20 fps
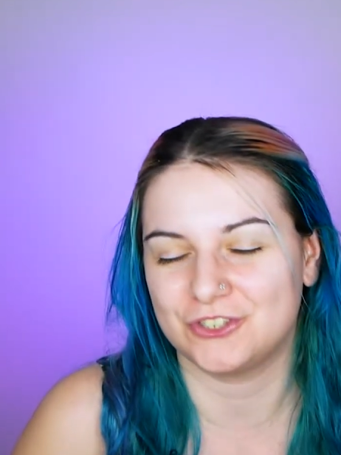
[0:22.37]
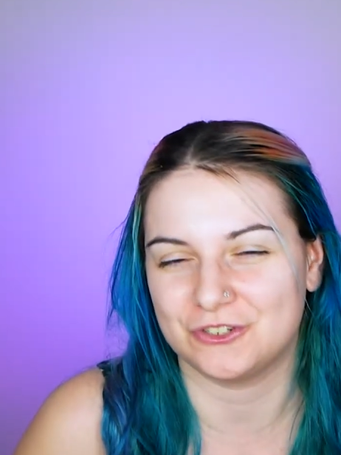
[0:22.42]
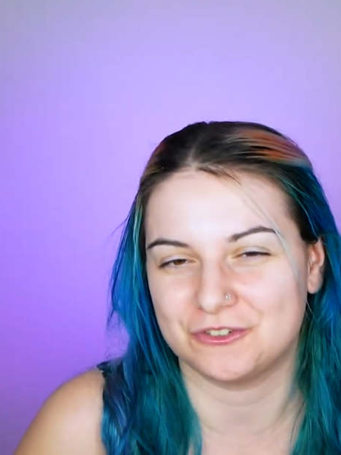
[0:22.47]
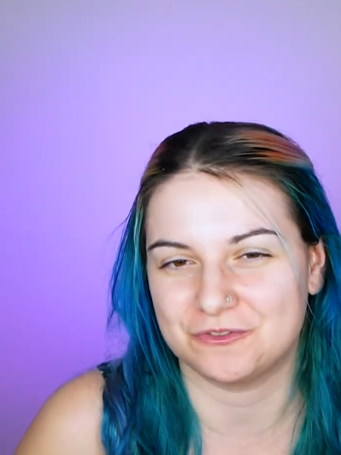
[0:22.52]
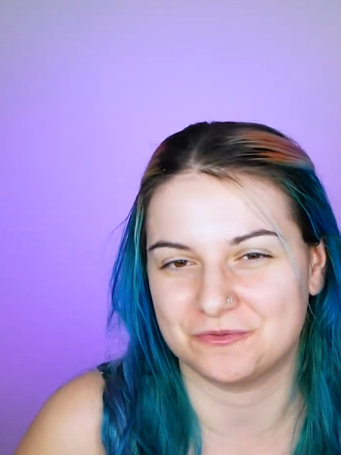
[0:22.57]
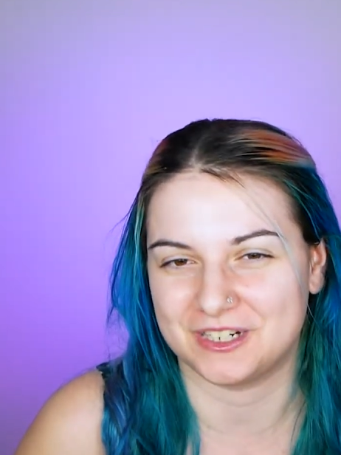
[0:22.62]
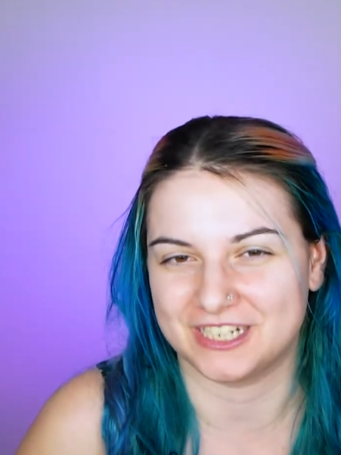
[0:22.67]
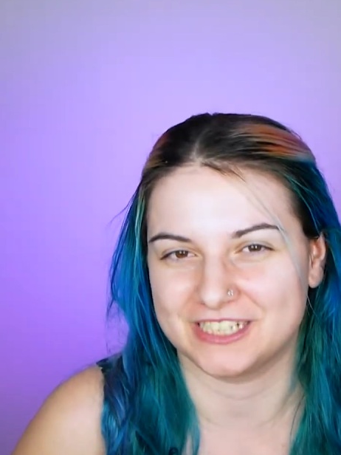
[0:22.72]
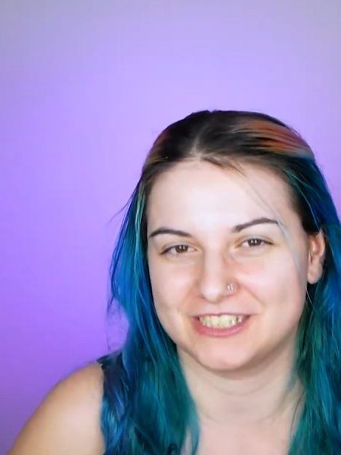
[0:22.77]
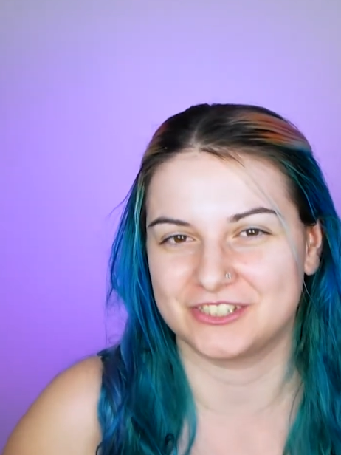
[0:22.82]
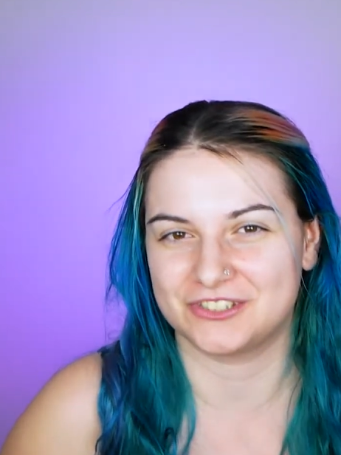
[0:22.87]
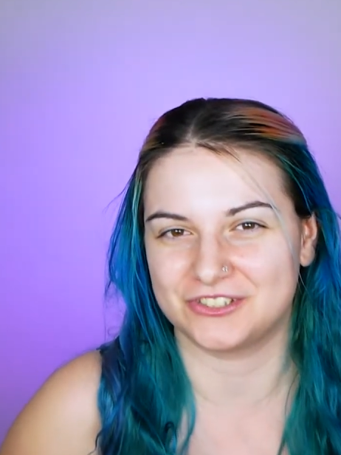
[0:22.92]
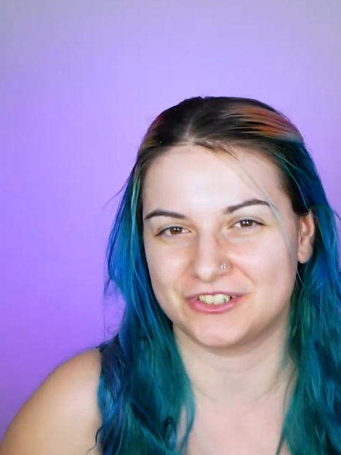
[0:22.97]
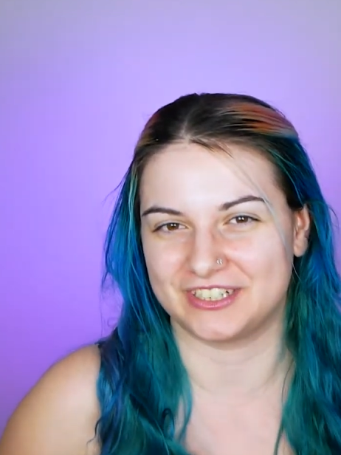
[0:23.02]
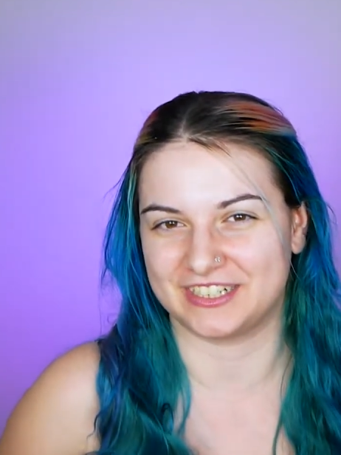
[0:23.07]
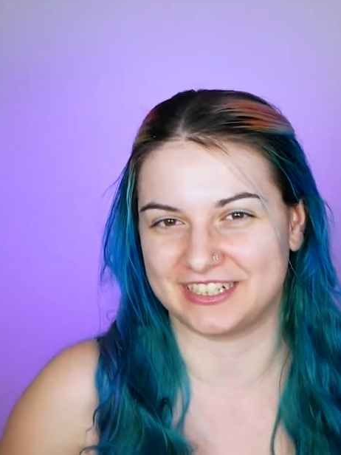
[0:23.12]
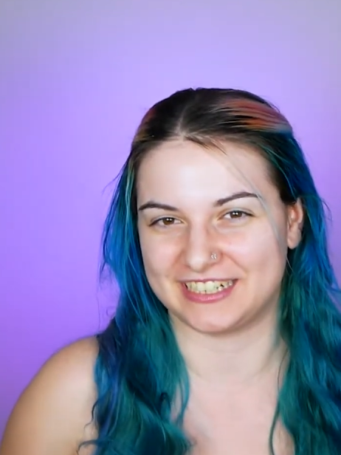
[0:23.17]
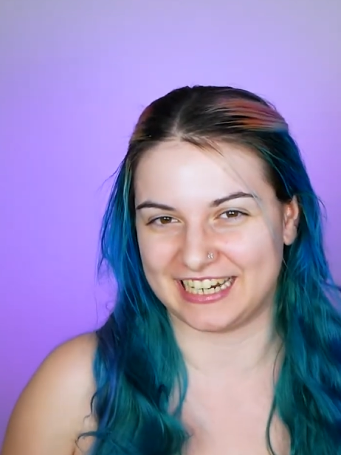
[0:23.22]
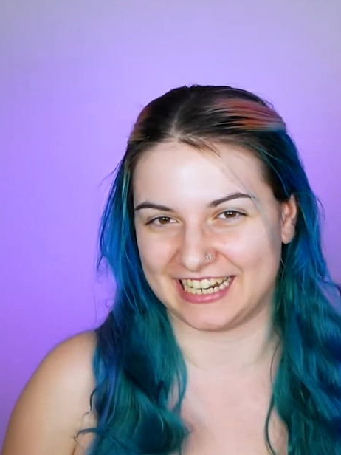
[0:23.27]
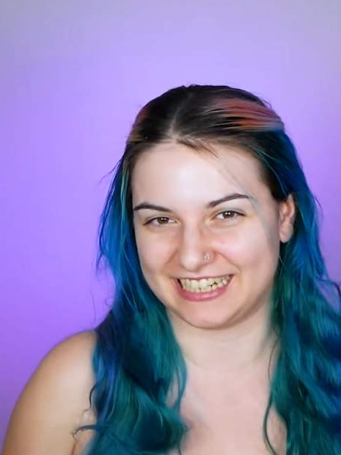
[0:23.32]
much to
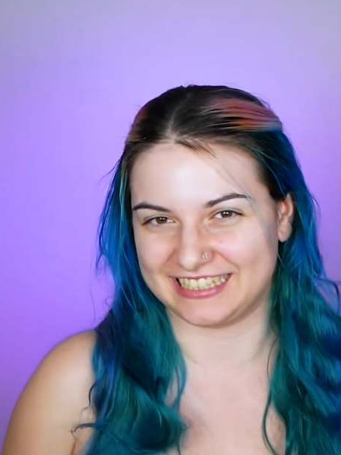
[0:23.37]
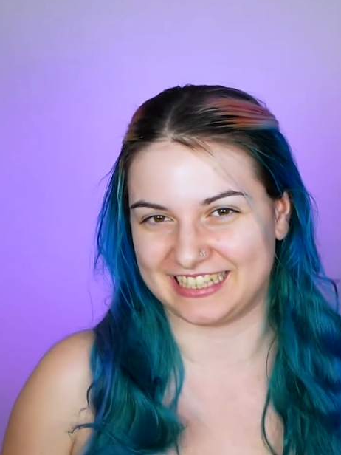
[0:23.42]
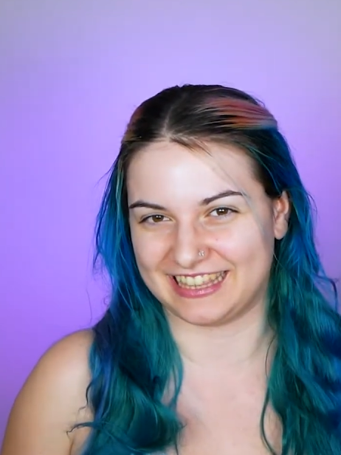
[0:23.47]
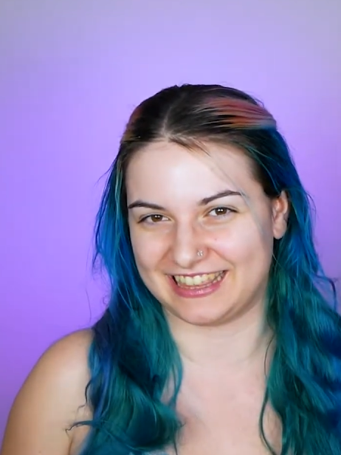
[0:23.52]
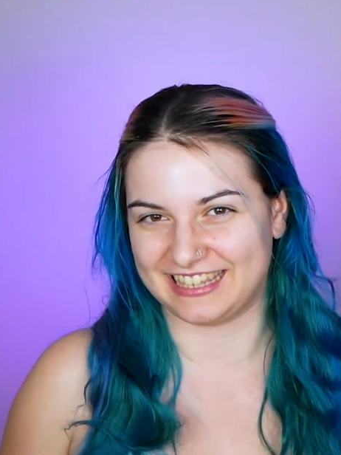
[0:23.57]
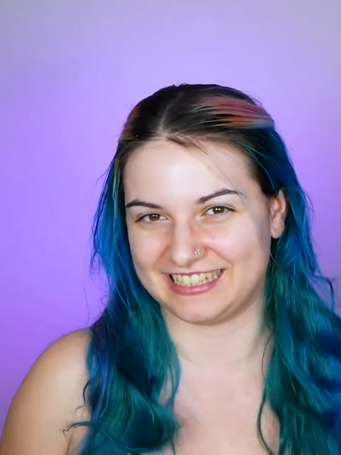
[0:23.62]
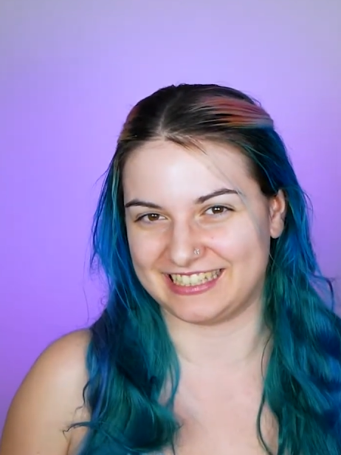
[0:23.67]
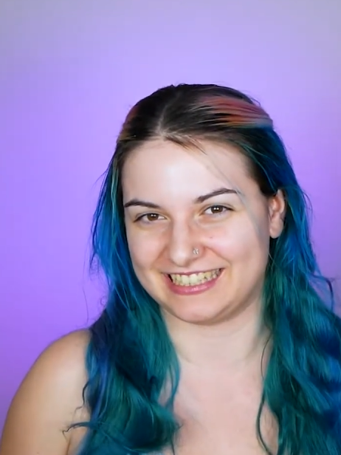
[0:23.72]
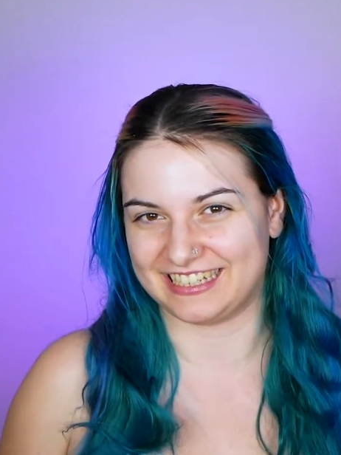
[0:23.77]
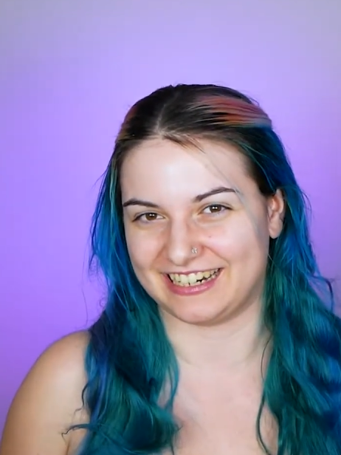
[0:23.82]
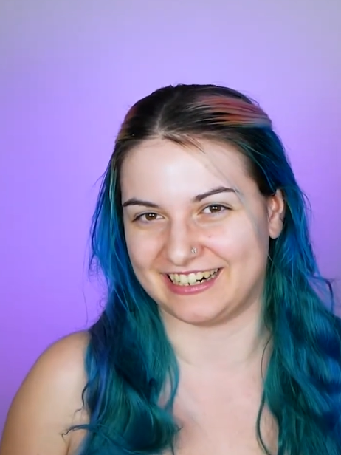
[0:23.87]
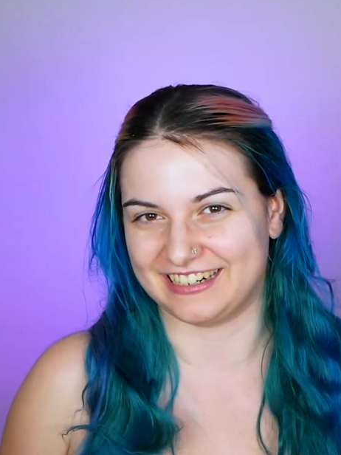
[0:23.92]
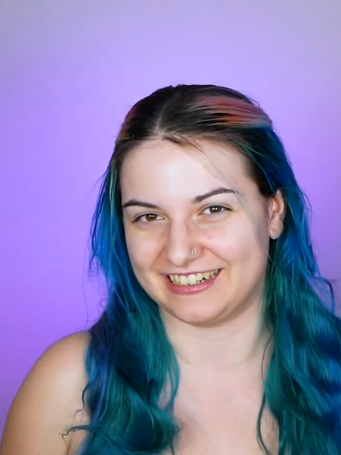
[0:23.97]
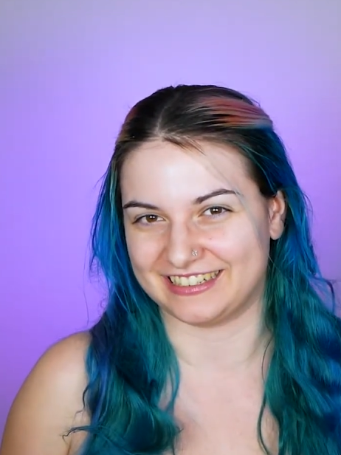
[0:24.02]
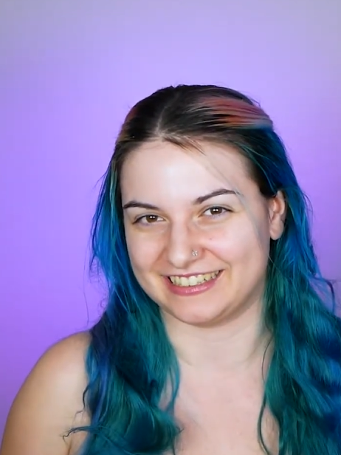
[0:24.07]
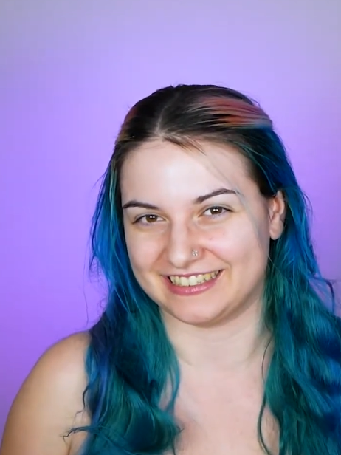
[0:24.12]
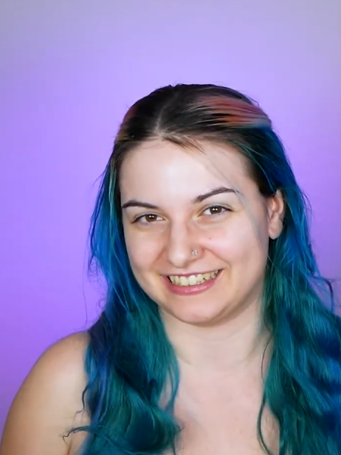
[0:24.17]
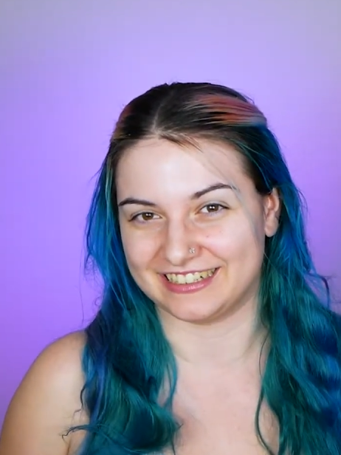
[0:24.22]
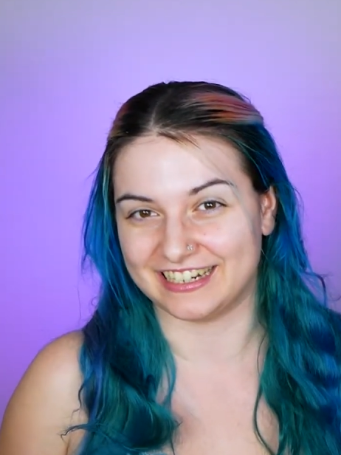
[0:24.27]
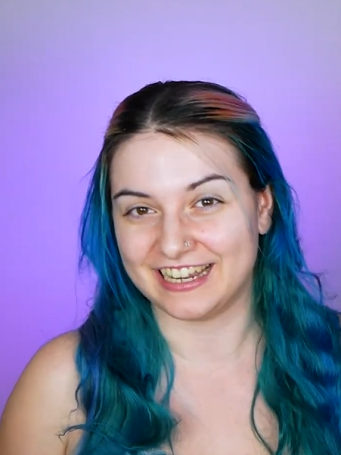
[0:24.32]
recreate this
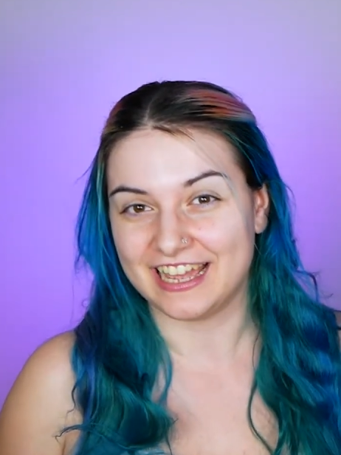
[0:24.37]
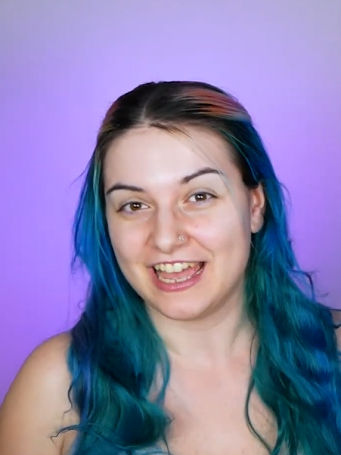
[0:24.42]
character.